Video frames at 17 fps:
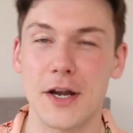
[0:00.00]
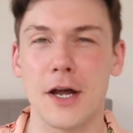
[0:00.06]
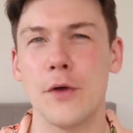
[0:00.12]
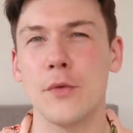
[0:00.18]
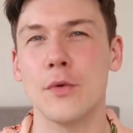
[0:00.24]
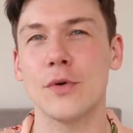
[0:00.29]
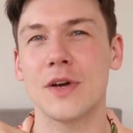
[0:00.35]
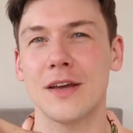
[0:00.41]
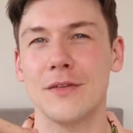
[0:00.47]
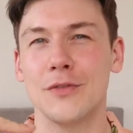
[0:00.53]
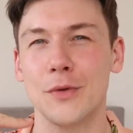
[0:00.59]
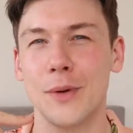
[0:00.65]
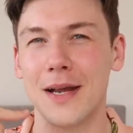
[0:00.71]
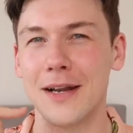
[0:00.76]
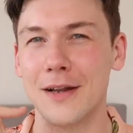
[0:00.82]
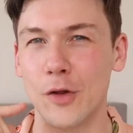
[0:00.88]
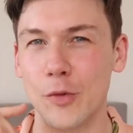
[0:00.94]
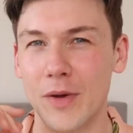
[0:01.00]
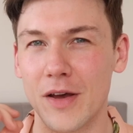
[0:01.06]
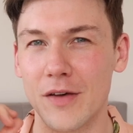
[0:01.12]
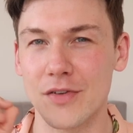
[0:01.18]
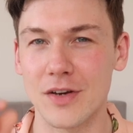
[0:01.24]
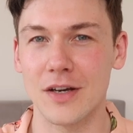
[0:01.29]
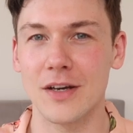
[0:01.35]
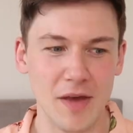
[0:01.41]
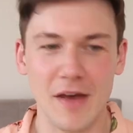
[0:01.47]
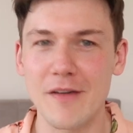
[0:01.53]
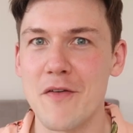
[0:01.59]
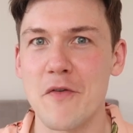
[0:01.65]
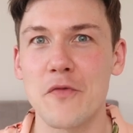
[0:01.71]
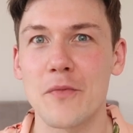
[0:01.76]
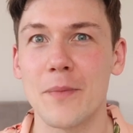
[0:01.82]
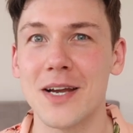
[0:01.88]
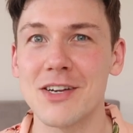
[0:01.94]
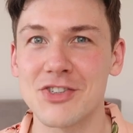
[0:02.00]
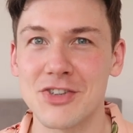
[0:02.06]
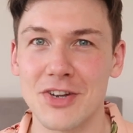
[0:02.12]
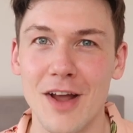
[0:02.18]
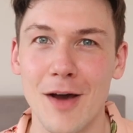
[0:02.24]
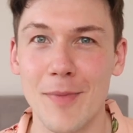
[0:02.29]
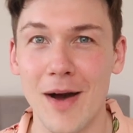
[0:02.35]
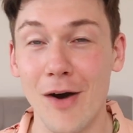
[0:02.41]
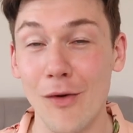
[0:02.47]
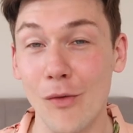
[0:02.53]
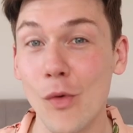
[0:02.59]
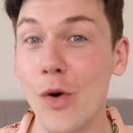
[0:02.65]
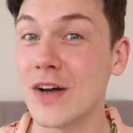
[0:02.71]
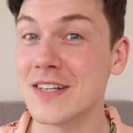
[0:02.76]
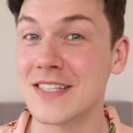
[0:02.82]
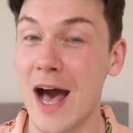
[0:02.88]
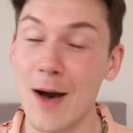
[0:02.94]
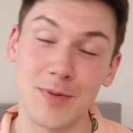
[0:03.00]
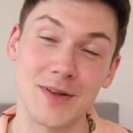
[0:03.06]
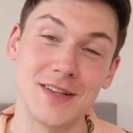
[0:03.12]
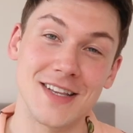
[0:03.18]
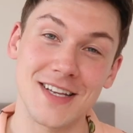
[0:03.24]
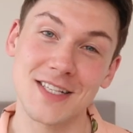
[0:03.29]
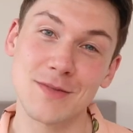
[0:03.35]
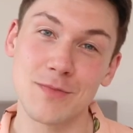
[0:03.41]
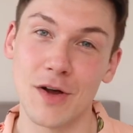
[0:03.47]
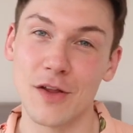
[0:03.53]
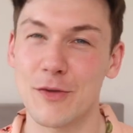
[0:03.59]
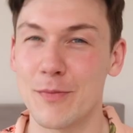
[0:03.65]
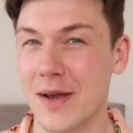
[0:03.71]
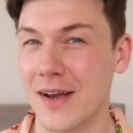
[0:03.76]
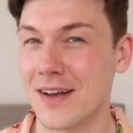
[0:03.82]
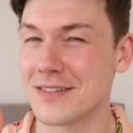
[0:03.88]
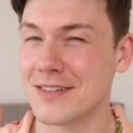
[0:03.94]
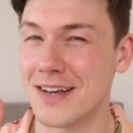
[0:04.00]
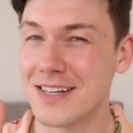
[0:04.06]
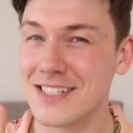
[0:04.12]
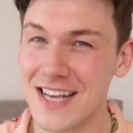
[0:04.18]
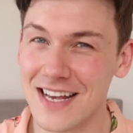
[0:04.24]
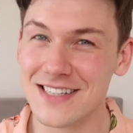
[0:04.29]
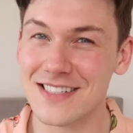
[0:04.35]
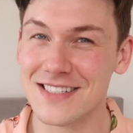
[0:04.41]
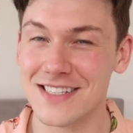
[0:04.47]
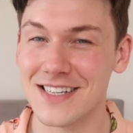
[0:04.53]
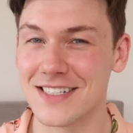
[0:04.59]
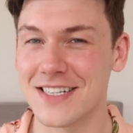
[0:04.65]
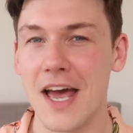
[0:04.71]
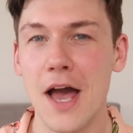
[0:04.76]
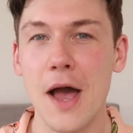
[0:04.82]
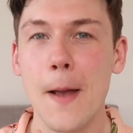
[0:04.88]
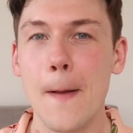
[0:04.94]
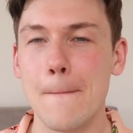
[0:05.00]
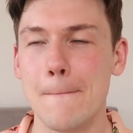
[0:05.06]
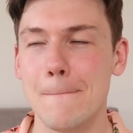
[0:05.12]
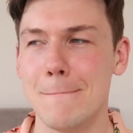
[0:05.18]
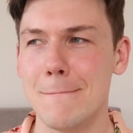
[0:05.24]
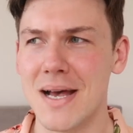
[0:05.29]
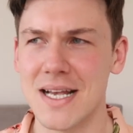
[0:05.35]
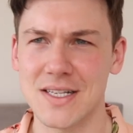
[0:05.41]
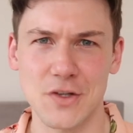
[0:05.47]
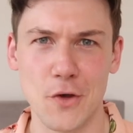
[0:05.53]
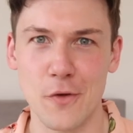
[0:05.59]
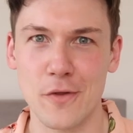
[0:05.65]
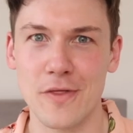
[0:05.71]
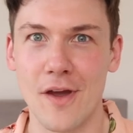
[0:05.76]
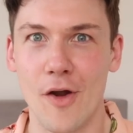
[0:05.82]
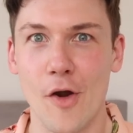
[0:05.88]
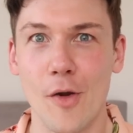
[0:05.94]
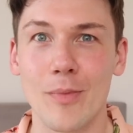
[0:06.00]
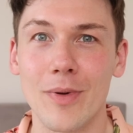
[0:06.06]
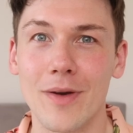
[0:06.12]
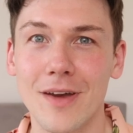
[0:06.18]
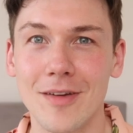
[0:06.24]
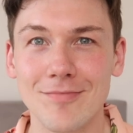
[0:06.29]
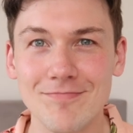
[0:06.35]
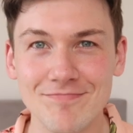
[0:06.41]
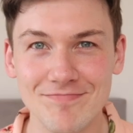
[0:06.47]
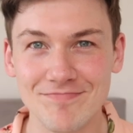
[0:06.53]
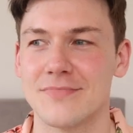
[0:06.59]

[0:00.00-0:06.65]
and I will give you a little bit of a bit of information about what has happened this month because I tested mesotherapy.